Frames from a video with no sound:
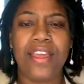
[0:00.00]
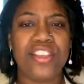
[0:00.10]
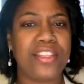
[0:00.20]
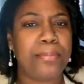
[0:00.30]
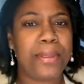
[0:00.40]

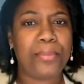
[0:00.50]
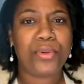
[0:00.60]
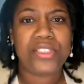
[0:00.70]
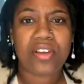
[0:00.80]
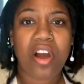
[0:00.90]
Some people
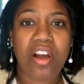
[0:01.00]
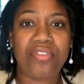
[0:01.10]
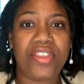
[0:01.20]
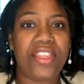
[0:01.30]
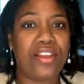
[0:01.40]
it's
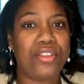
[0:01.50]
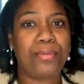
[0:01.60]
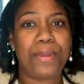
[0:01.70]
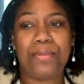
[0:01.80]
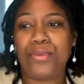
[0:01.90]
coffee, other
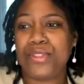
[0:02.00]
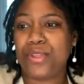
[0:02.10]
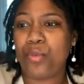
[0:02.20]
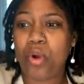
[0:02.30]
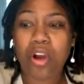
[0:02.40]
people it's a
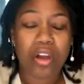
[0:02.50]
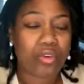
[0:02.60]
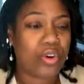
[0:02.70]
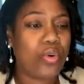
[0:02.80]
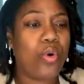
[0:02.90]
walk
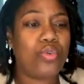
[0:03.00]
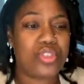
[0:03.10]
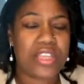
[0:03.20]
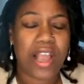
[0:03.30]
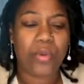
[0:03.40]
or a cold
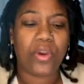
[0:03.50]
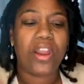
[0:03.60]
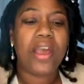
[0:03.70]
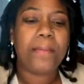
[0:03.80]
shower,